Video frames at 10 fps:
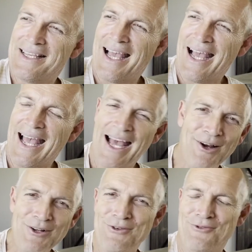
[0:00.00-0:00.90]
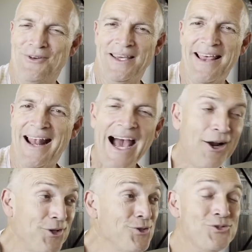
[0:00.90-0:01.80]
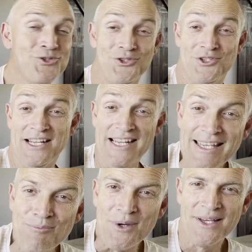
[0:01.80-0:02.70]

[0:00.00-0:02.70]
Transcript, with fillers: How do you feel that? How do you sleep